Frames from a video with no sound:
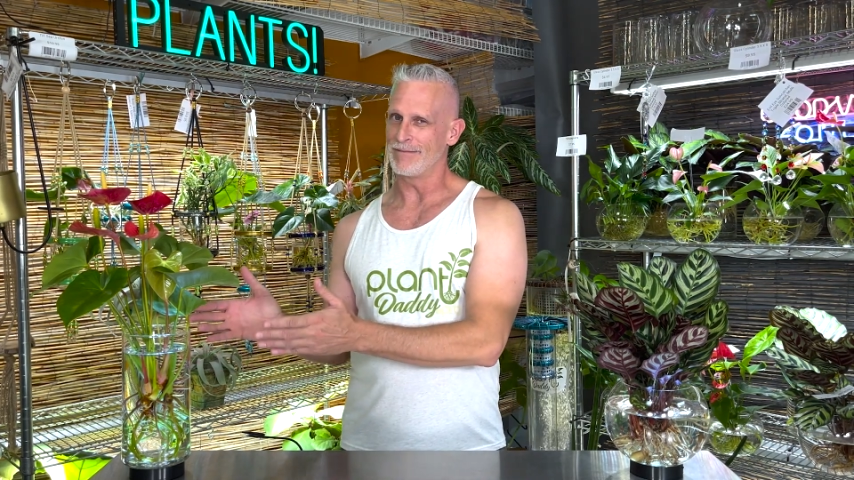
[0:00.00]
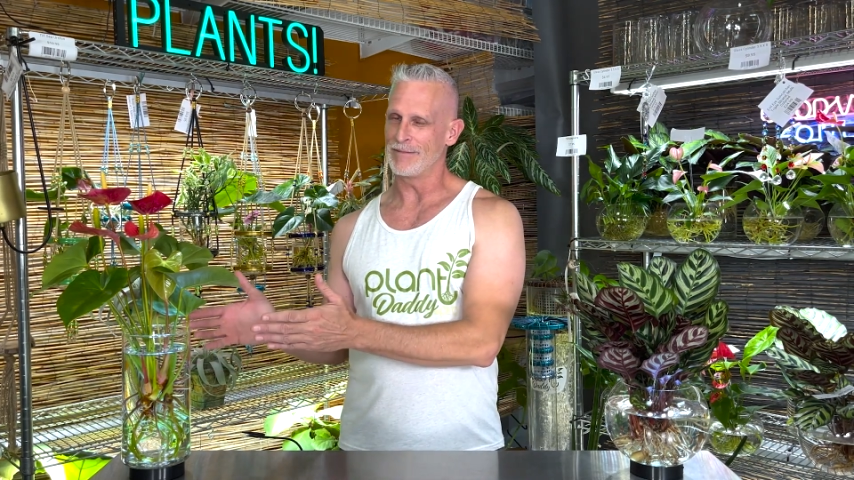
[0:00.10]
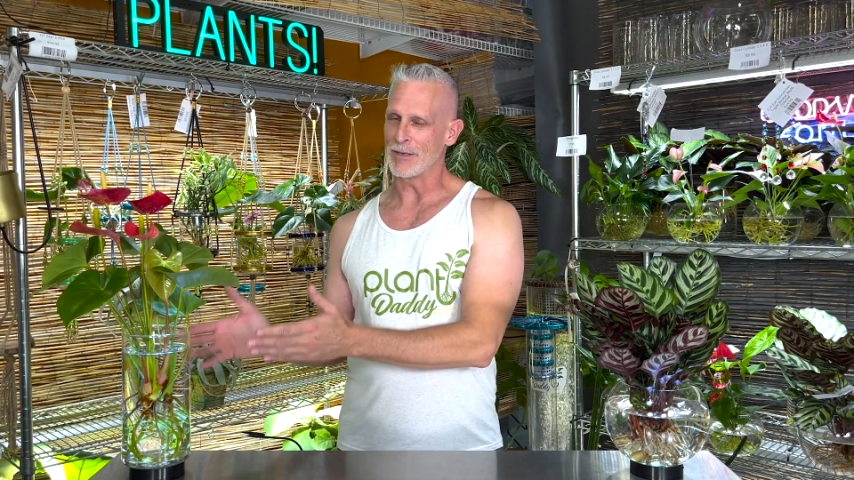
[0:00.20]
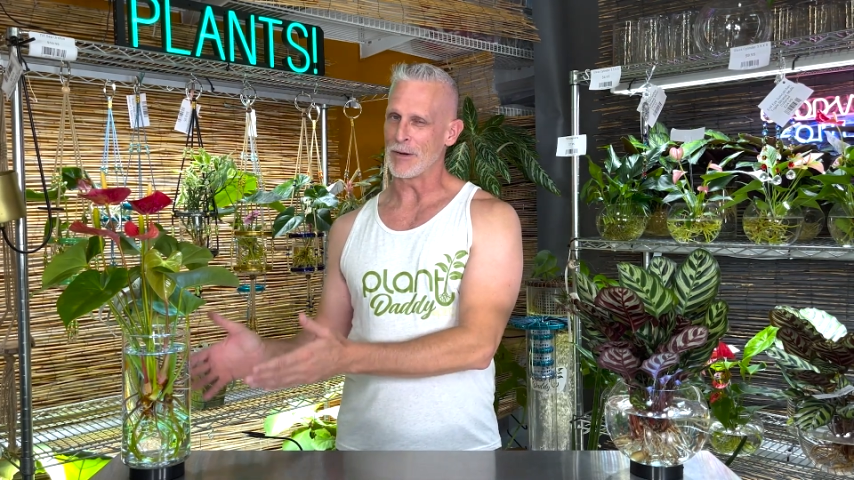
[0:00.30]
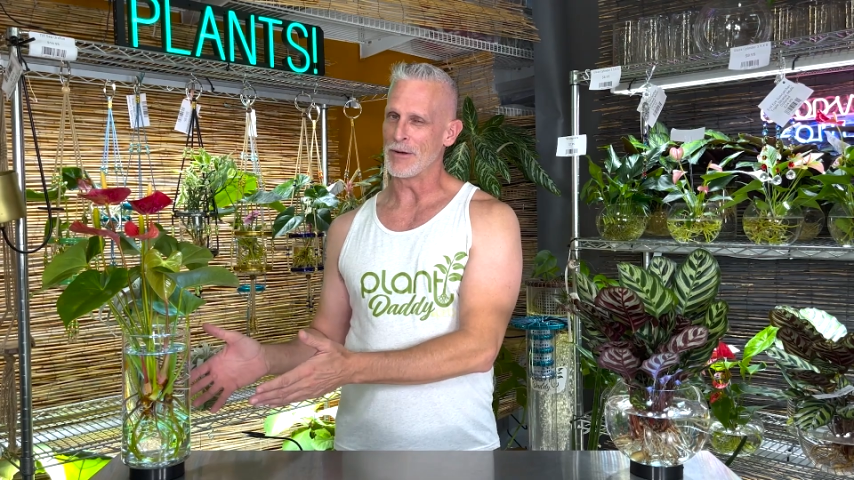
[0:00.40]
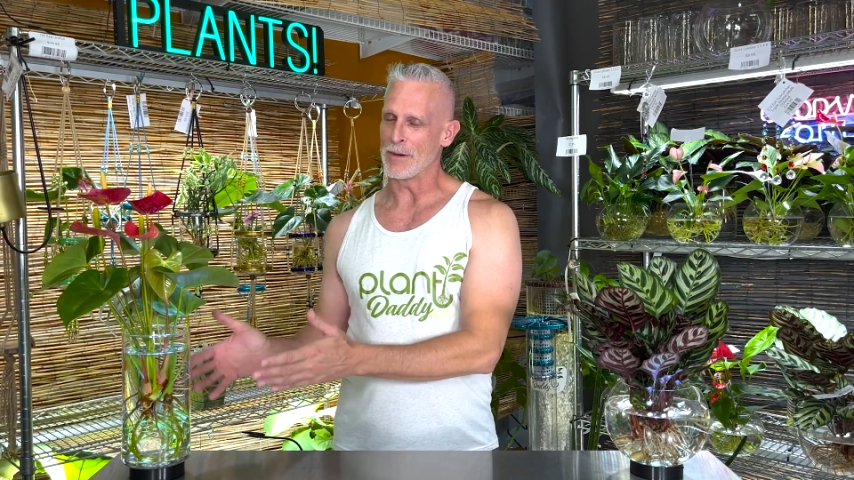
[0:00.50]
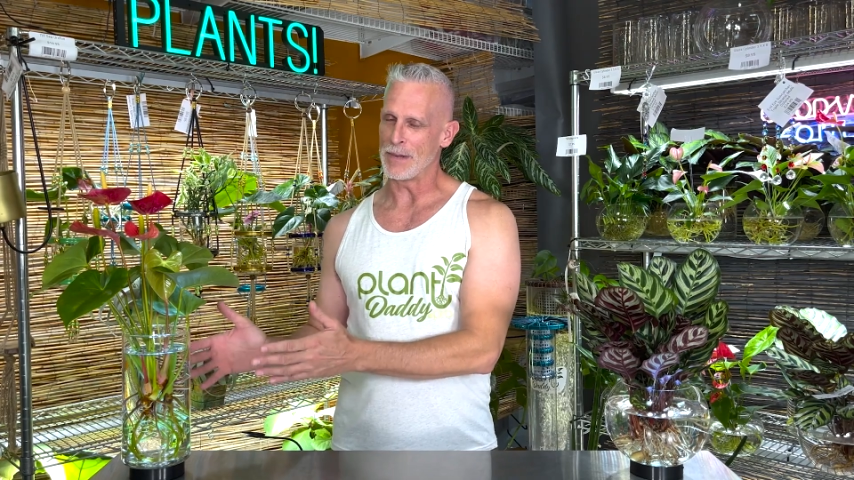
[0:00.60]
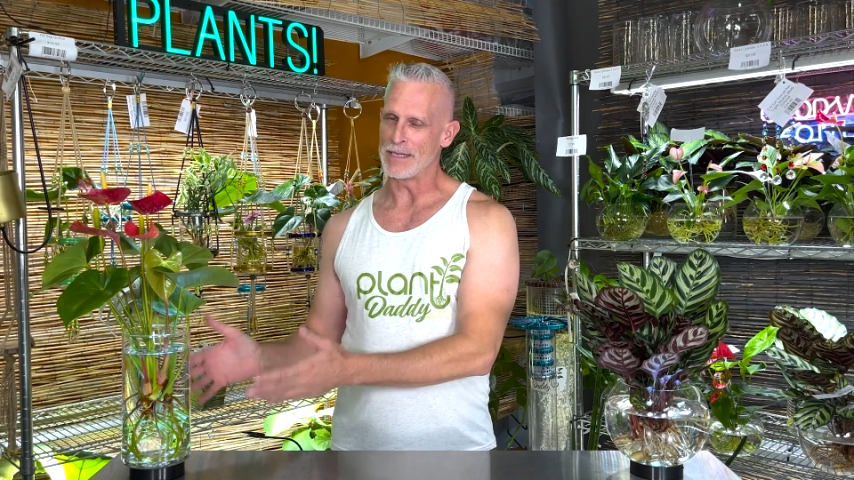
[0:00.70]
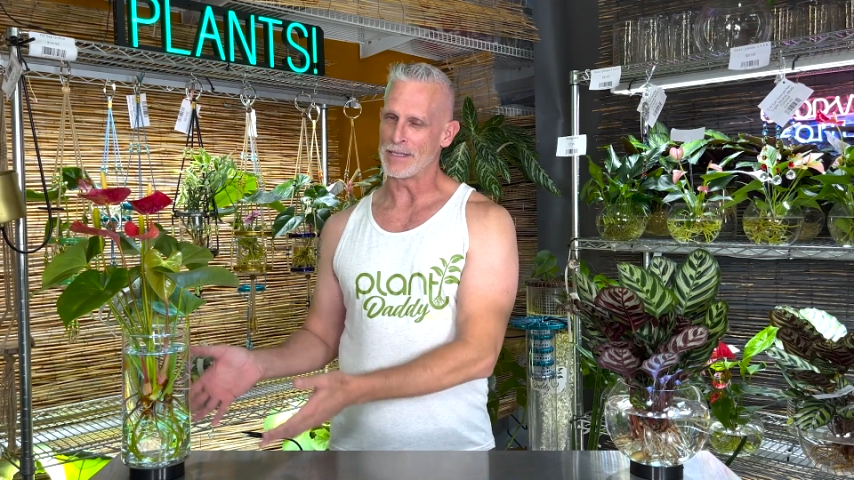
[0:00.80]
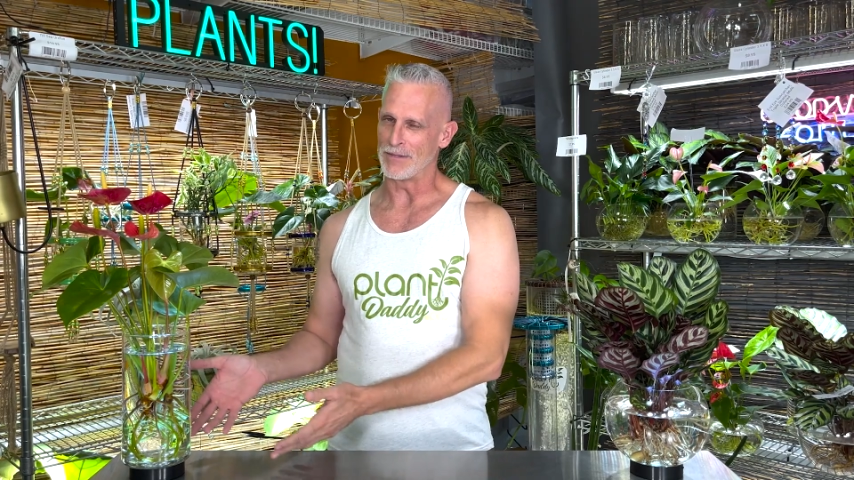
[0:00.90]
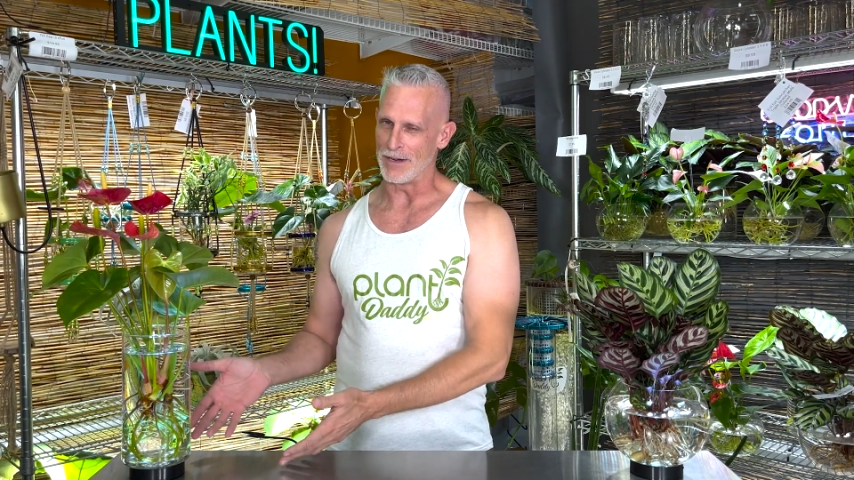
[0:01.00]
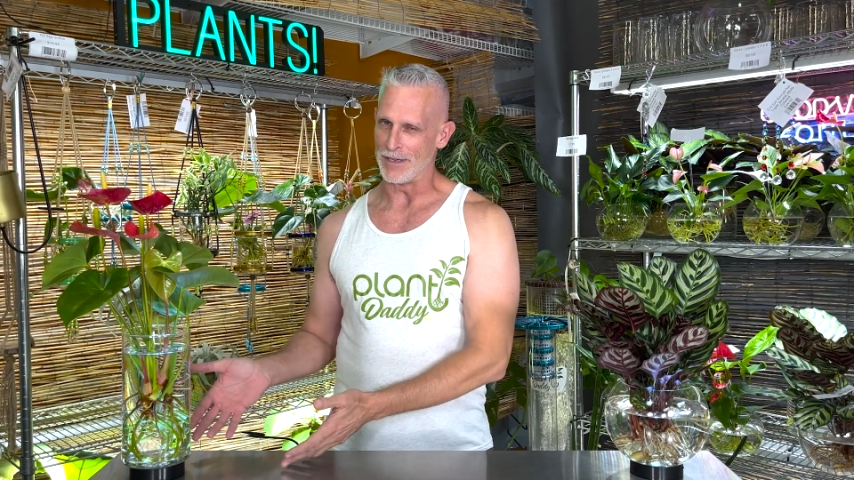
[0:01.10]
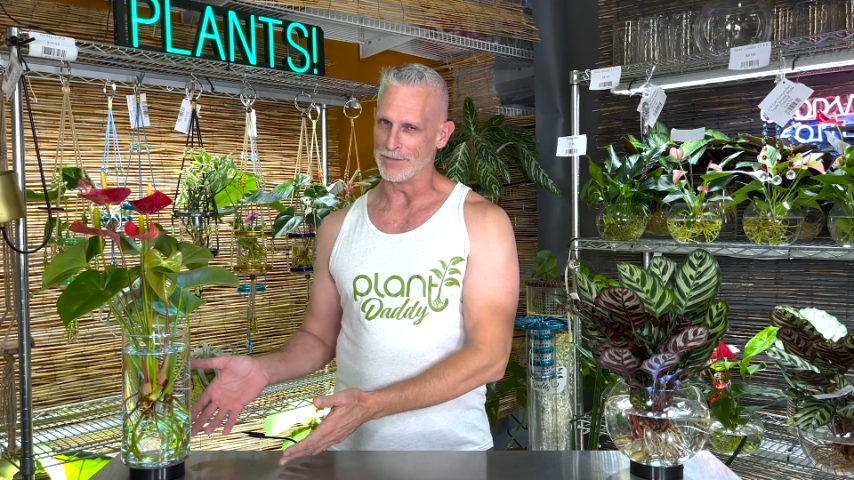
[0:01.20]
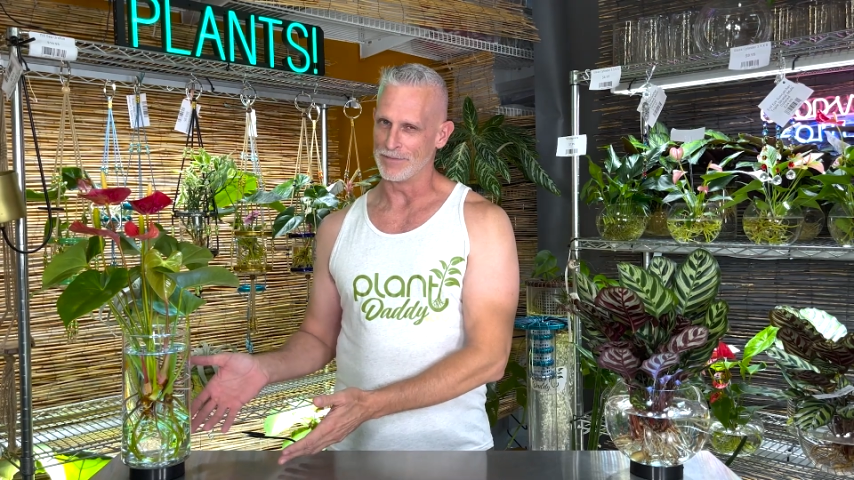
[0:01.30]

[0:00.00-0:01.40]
you're growing a piece of art.